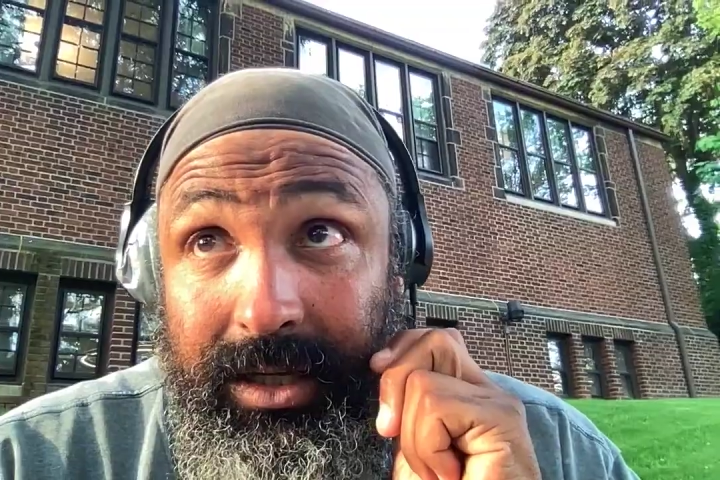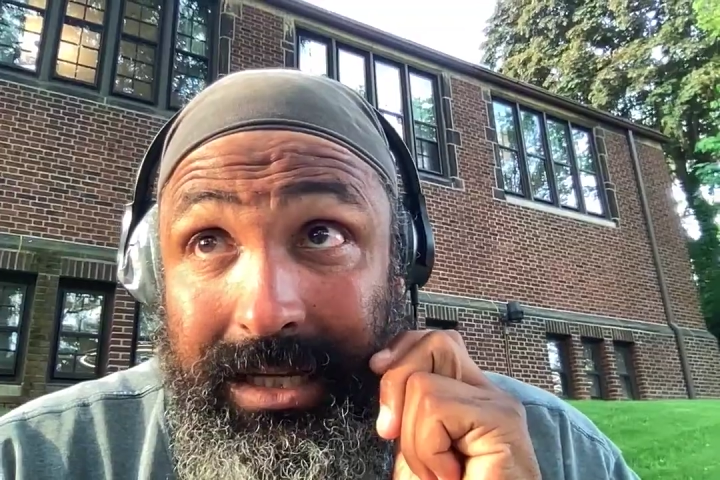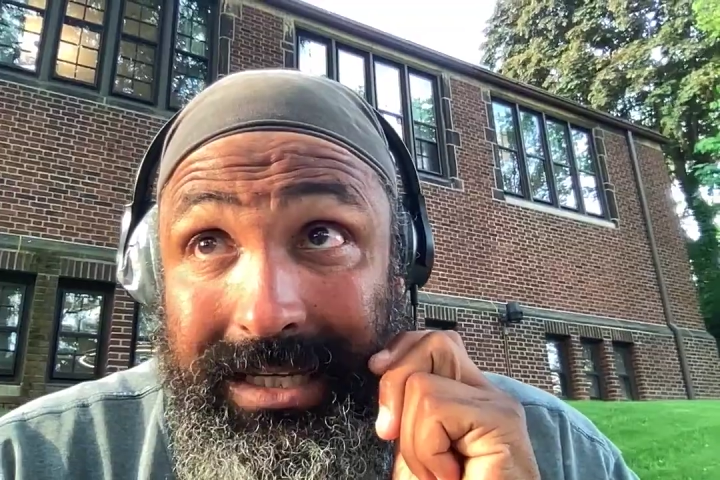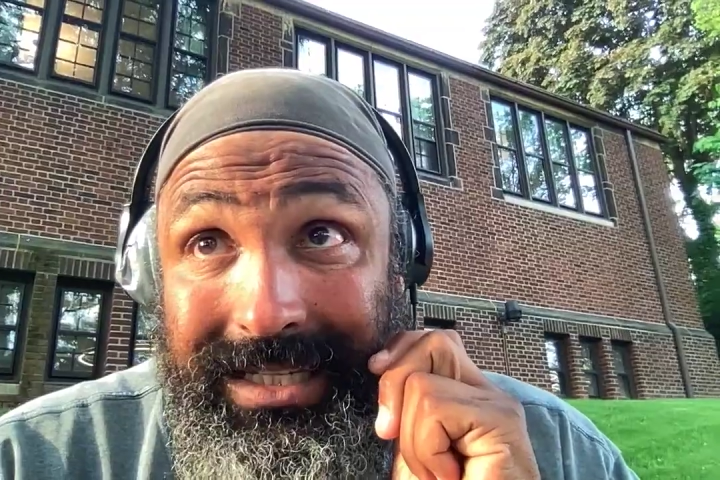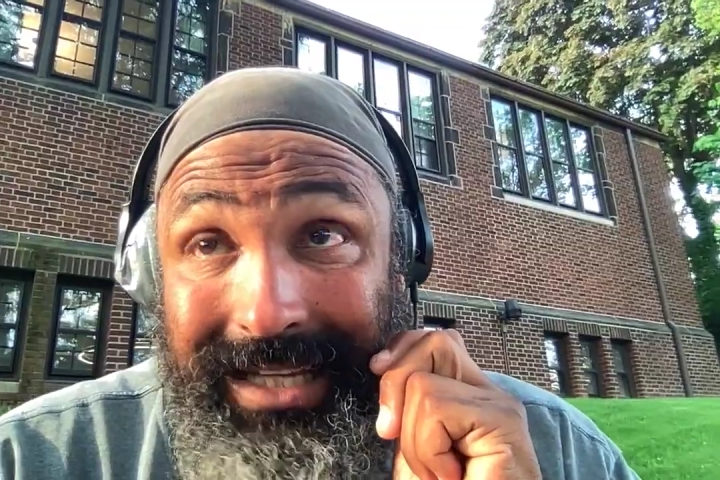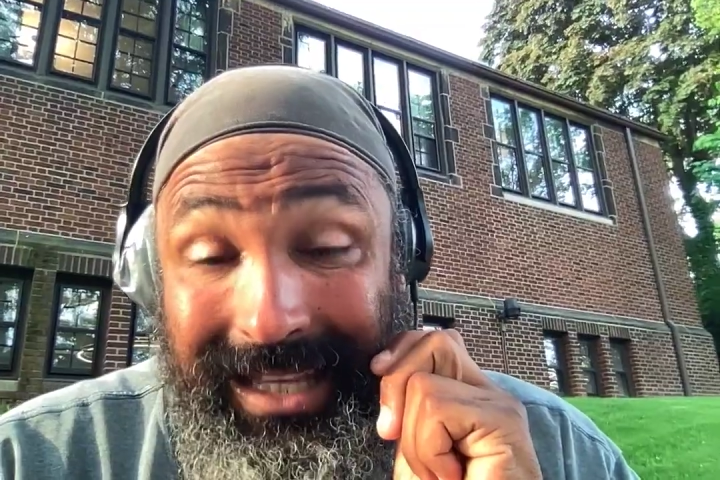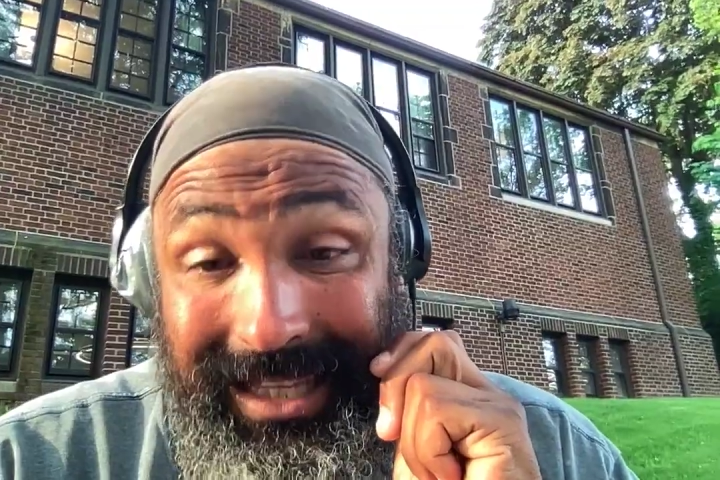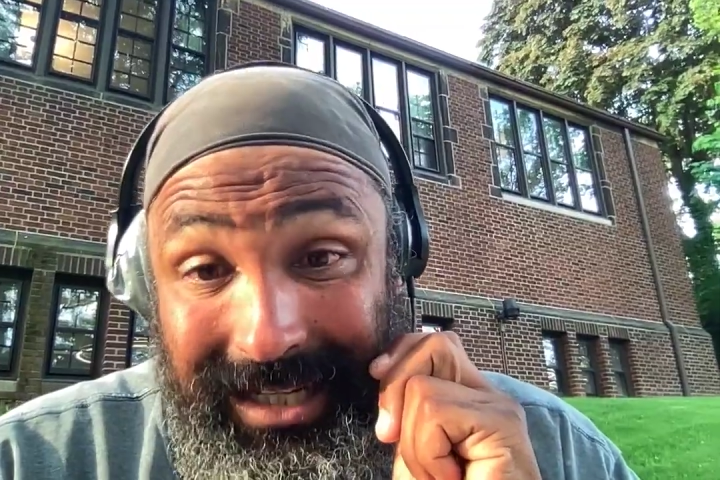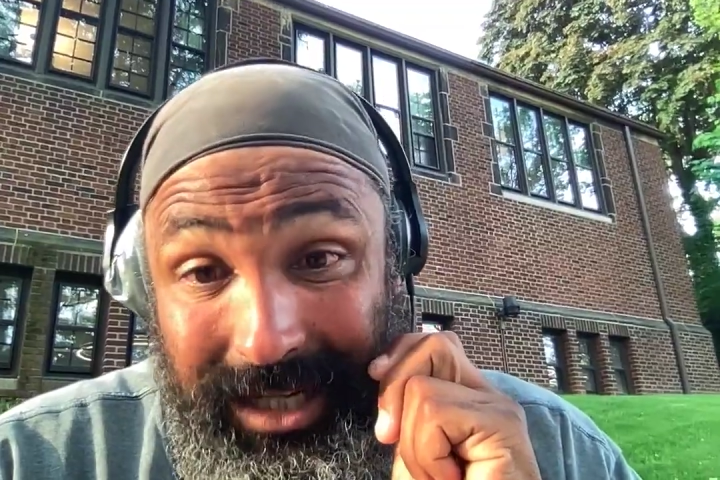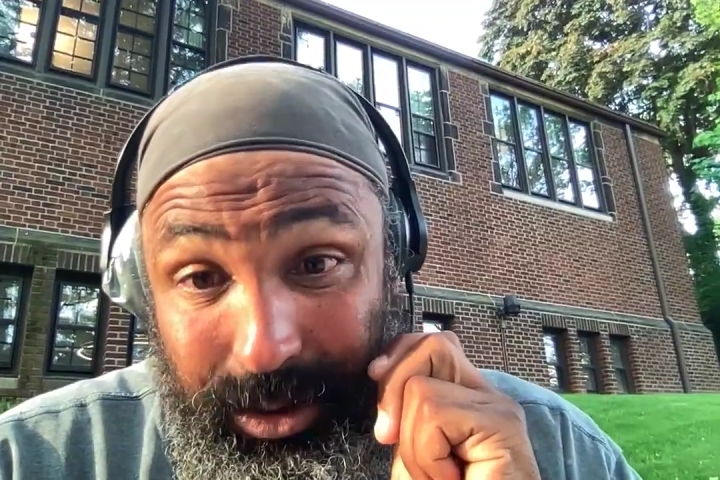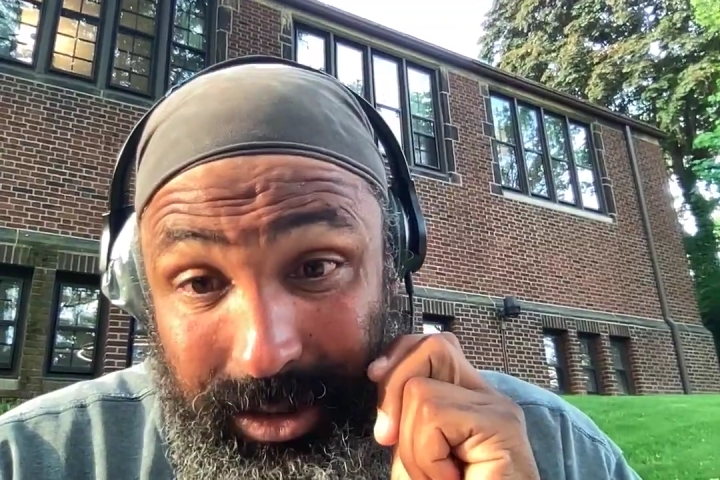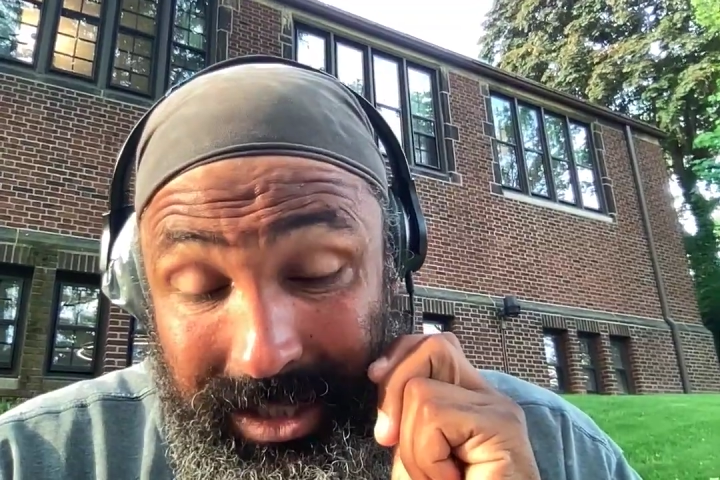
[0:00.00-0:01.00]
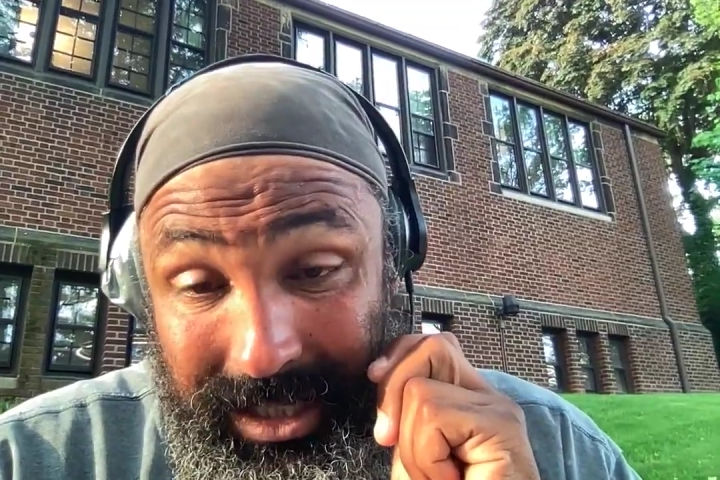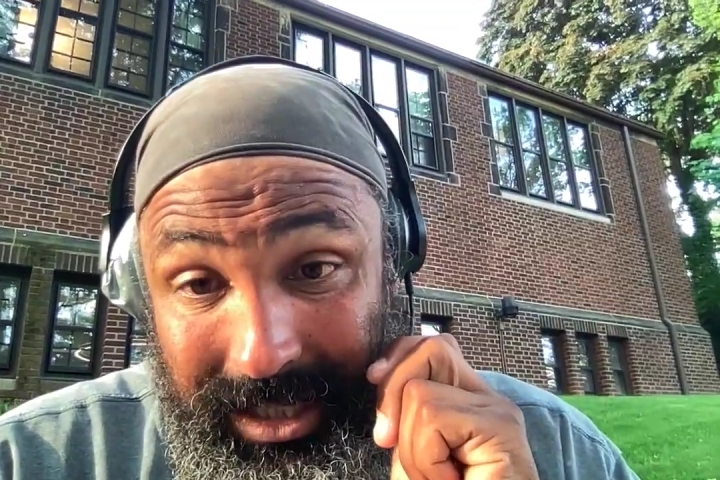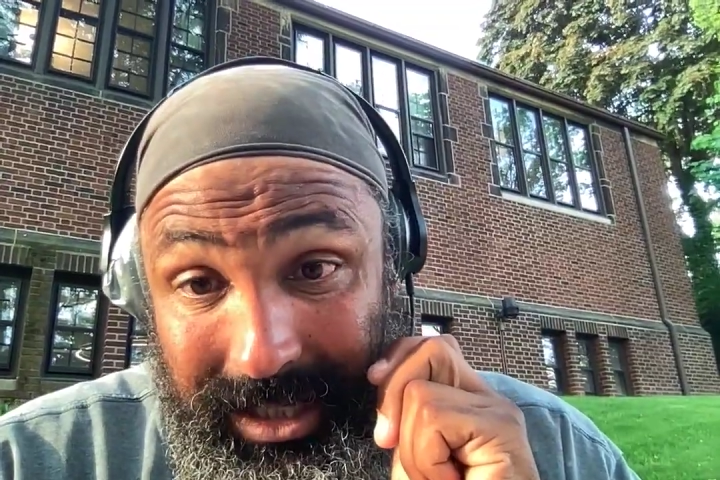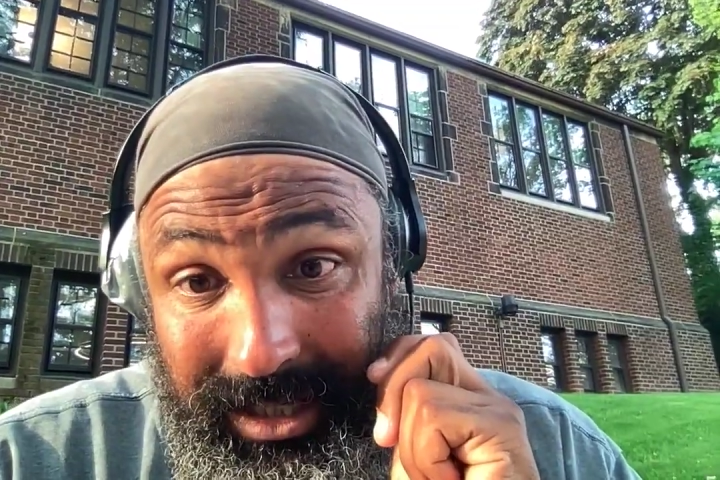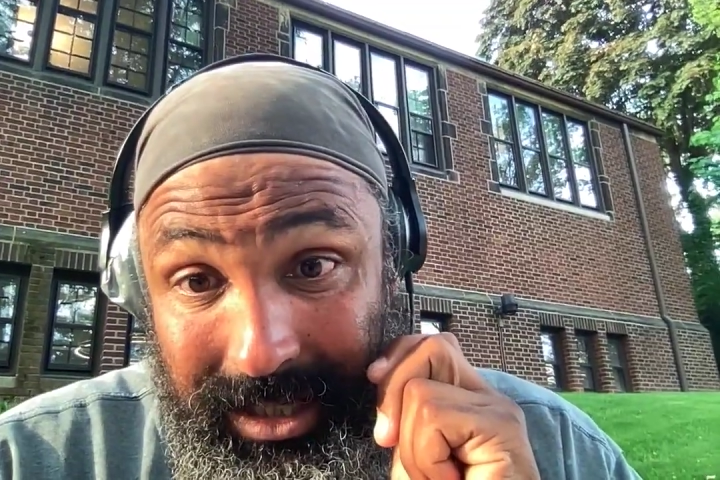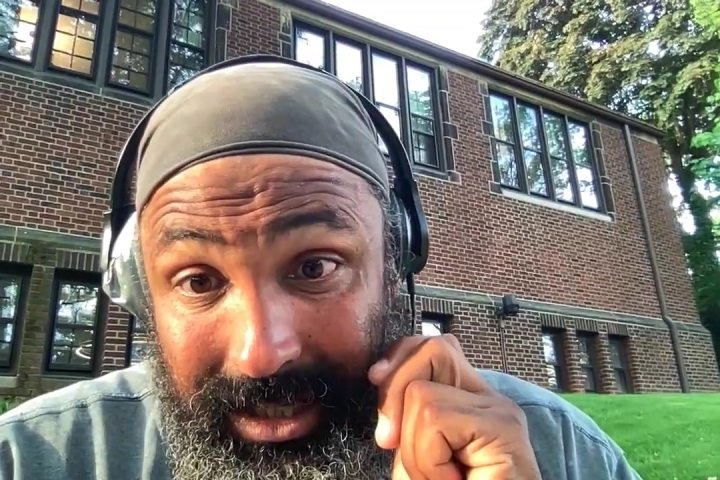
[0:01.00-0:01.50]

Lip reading: Solidarity